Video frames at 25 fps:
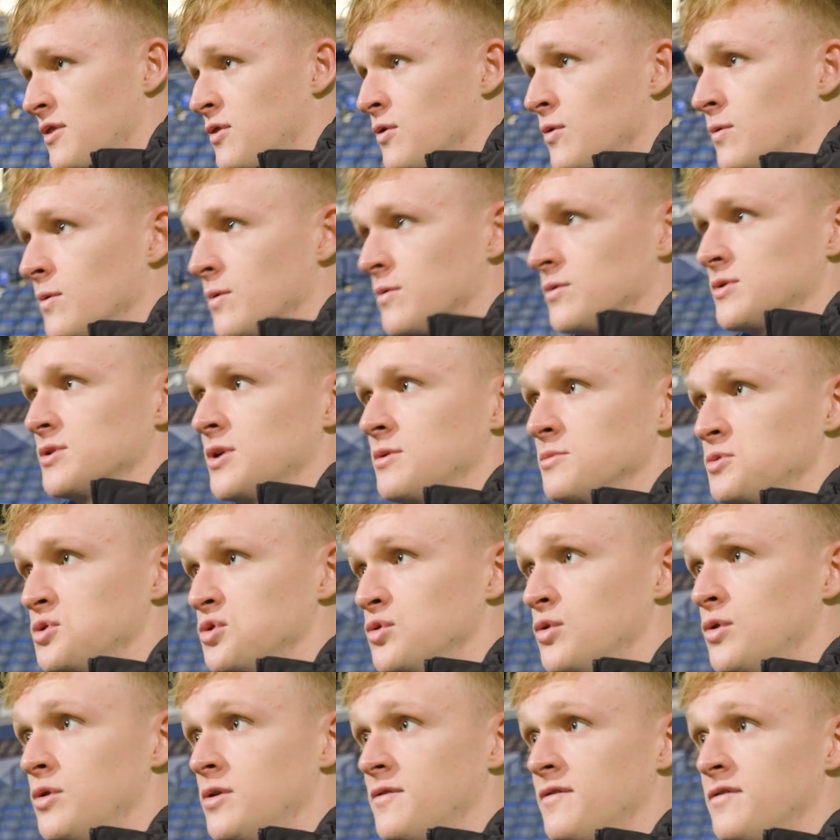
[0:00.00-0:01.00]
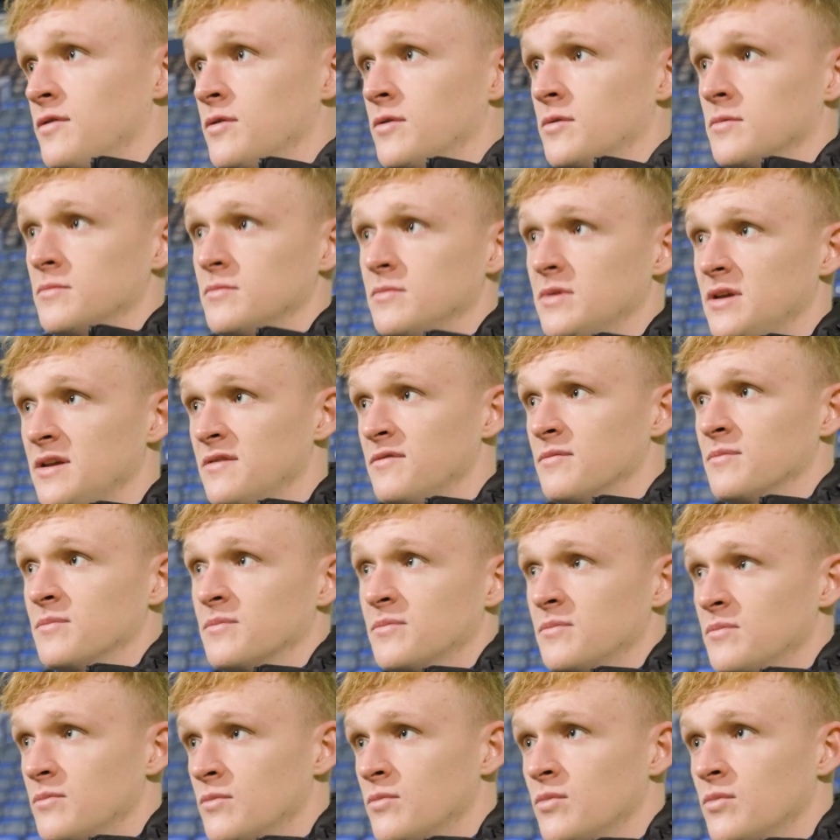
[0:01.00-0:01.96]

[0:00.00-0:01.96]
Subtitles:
I thought we were top draw. I thought even